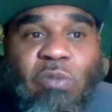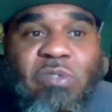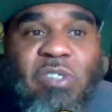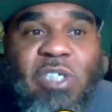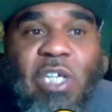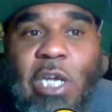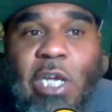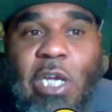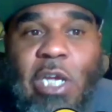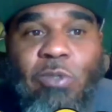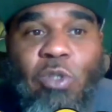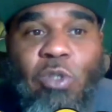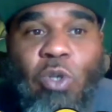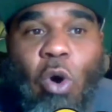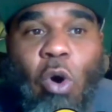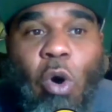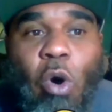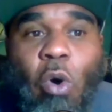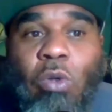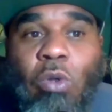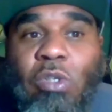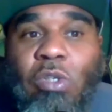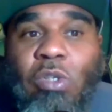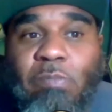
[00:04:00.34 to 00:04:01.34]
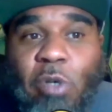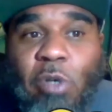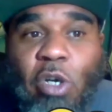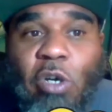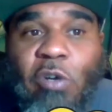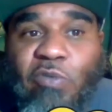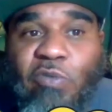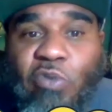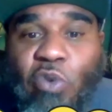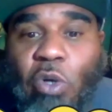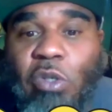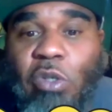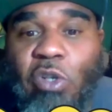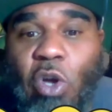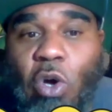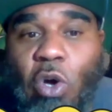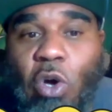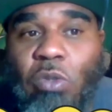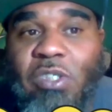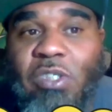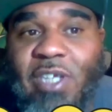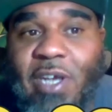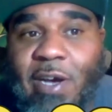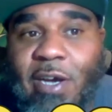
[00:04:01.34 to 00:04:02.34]
teams going to hold the ball for a
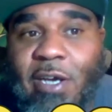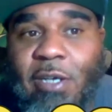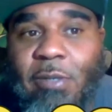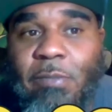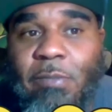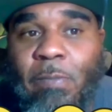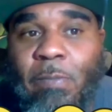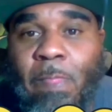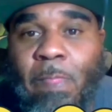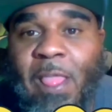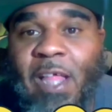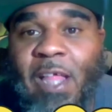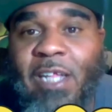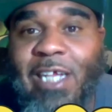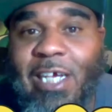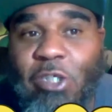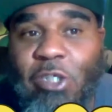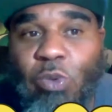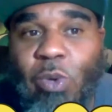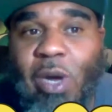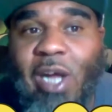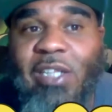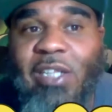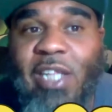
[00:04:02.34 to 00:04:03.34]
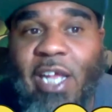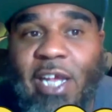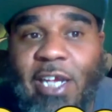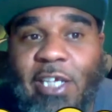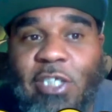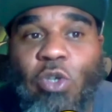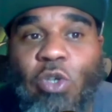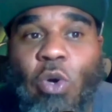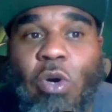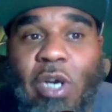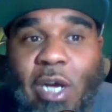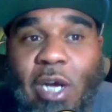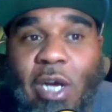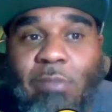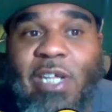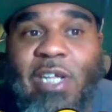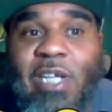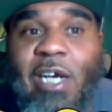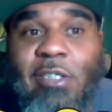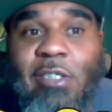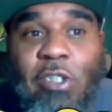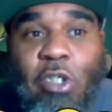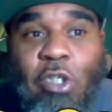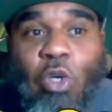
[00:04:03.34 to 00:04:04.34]
long time. That's why I think it's going to come
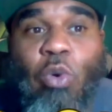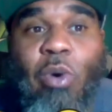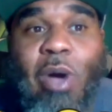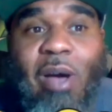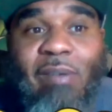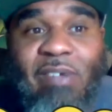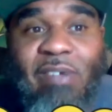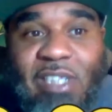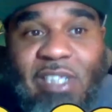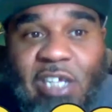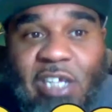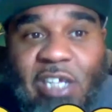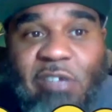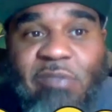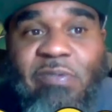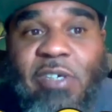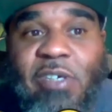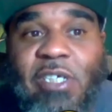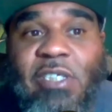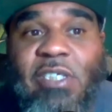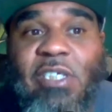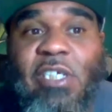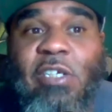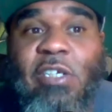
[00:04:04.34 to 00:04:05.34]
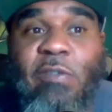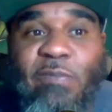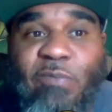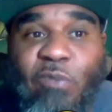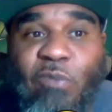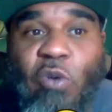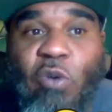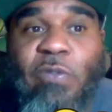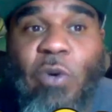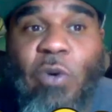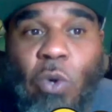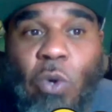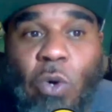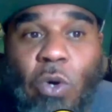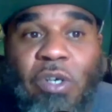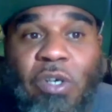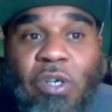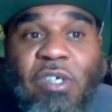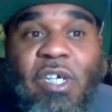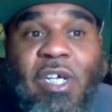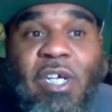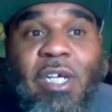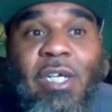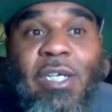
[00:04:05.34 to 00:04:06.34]
down to whoever defense in the fourth quarter
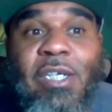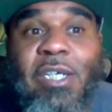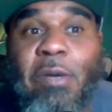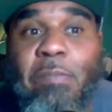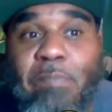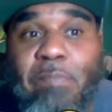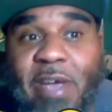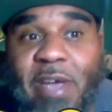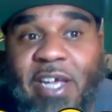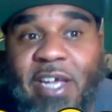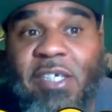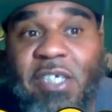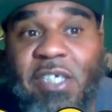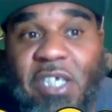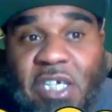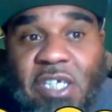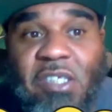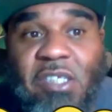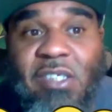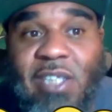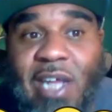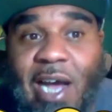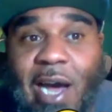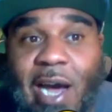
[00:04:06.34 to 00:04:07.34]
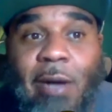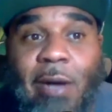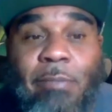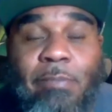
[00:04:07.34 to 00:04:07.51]
can make a key stop.